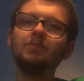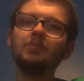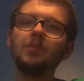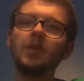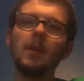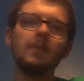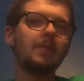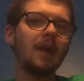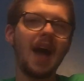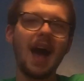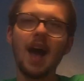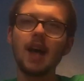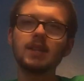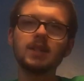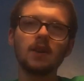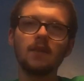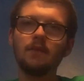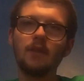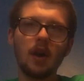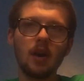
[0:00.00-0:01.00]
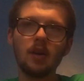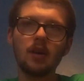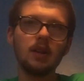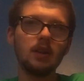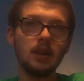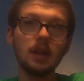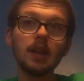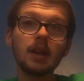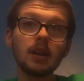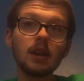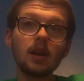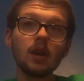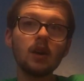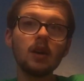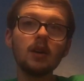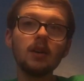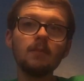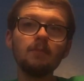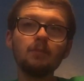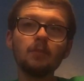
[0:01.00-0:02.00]
the paths are very
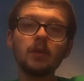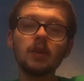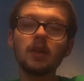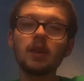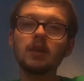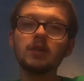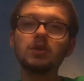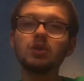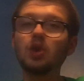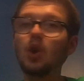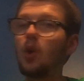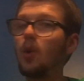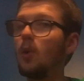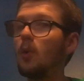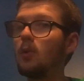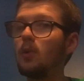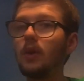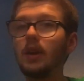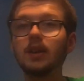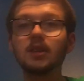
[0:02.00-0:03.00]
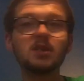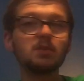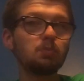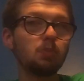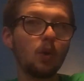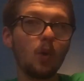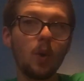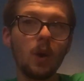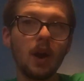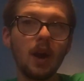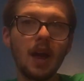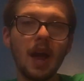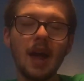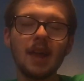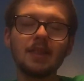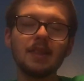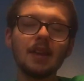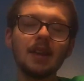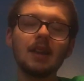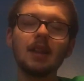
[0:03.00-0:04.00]
linear. There's no exploring. I
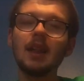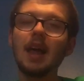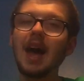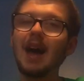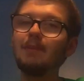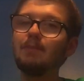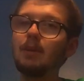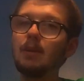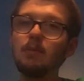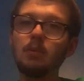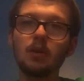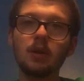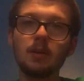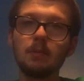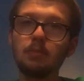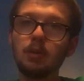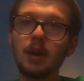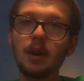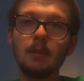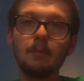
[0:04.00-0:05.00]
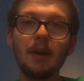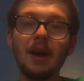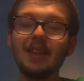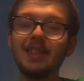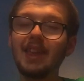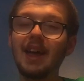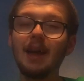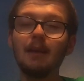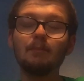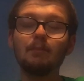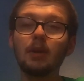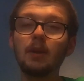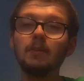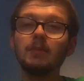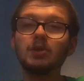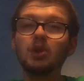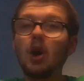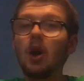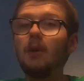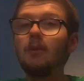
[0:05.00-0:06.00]
think a lot of people complain about that. And pretty
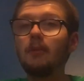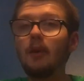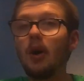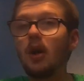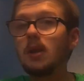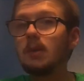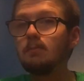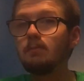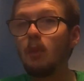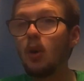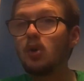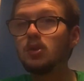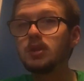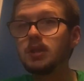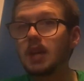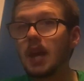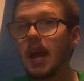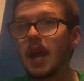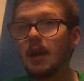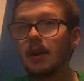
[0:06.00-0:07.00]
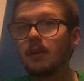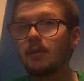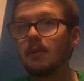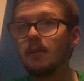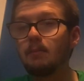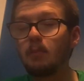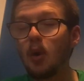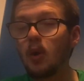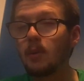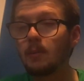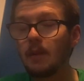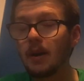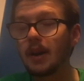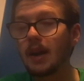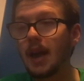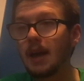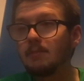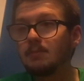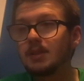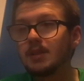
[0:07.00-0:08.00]
much most Pokemon
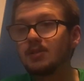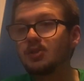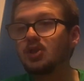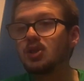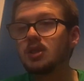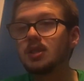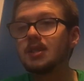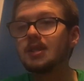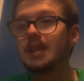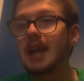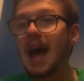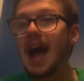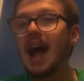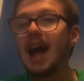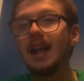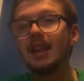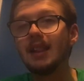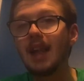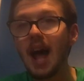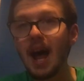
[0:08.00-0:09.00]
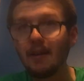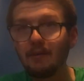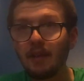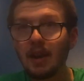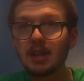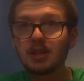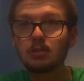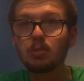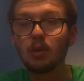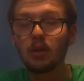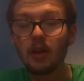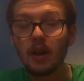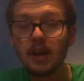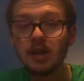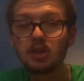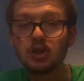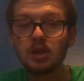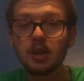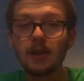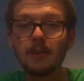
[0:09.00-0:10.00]
games, there's just not a lot of
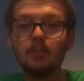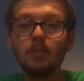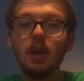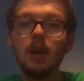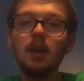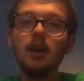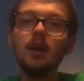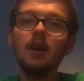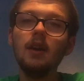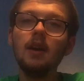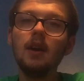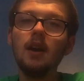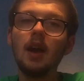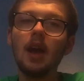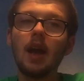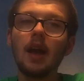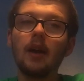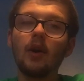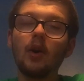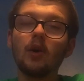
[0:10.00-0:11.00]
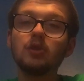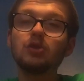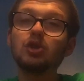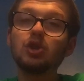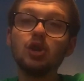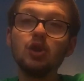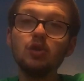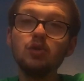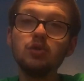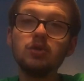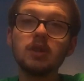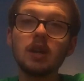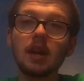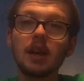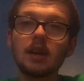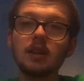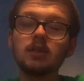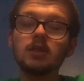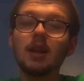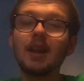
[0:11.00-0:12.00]
exploration or
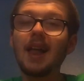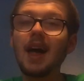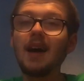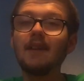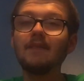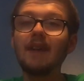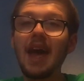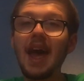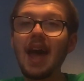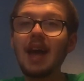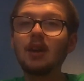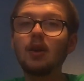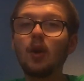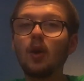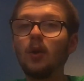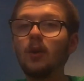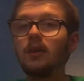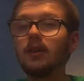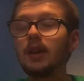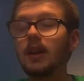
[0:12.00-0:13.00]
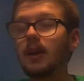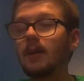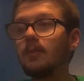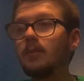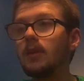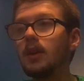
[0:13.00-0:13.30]
choosing. It's a lot of hand-holding.